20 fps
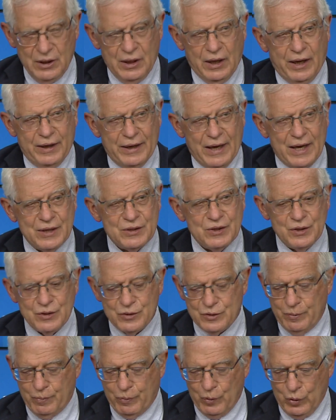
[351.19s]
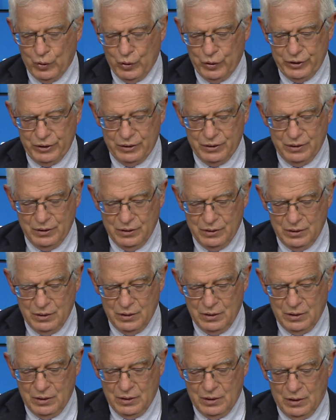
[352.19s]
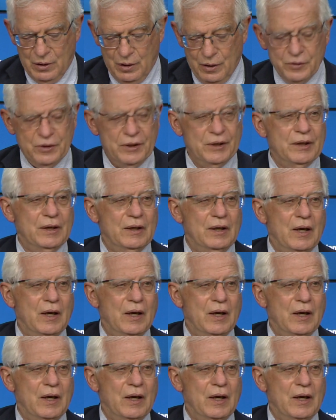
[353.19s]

and assets deployed under